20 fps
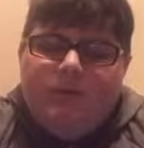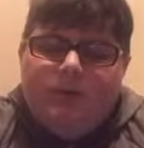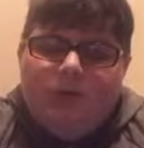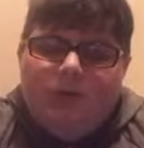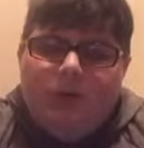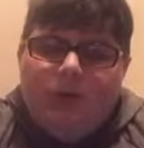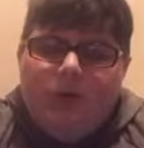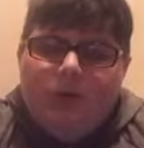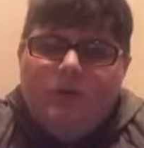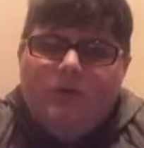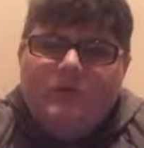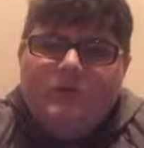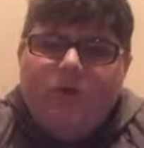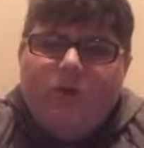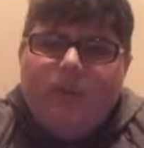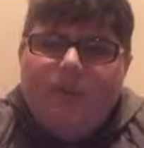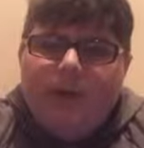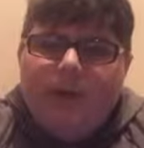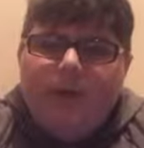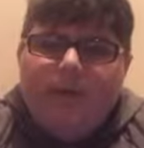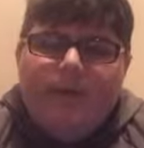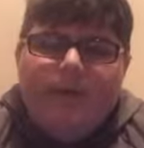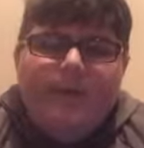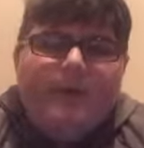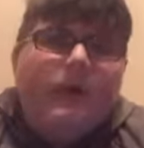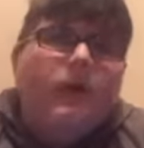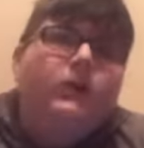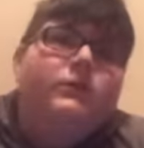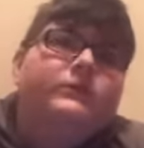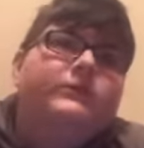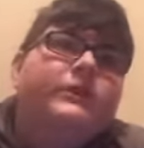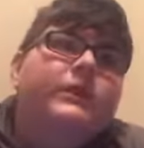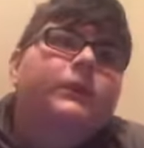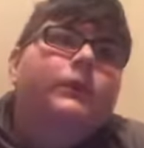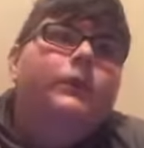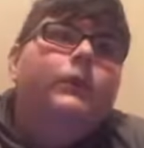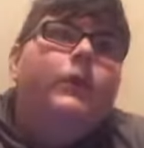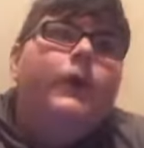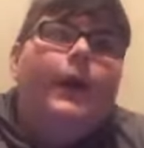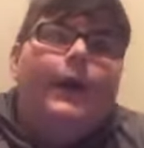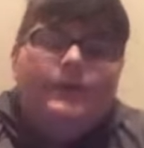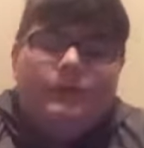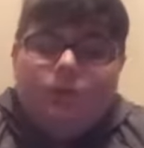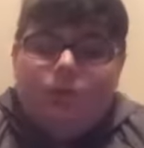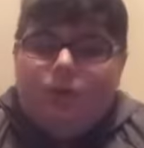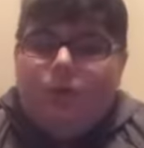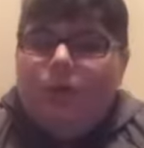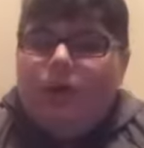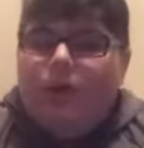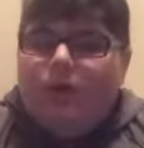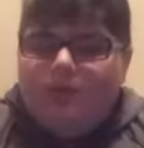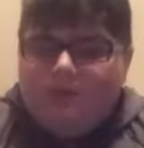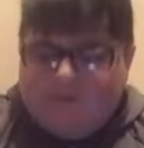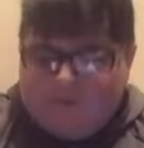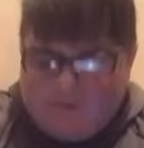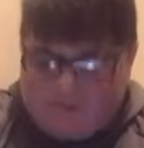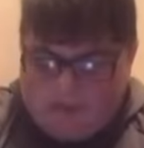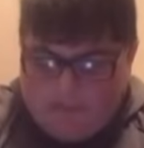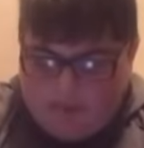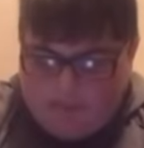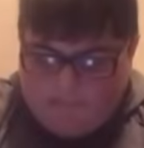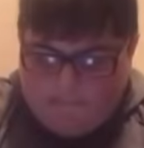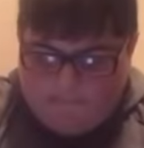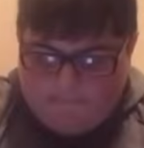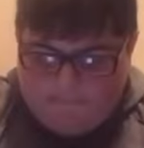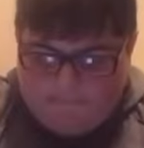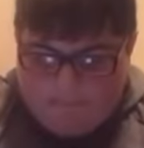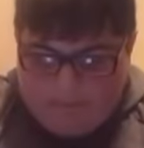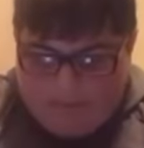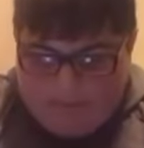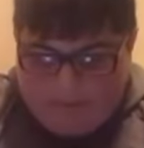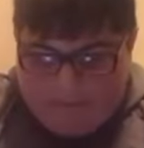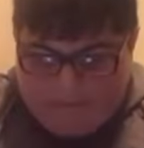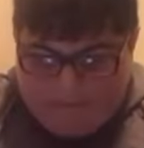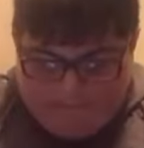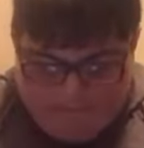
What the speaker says: only saw a bit of it because it's all closed. So the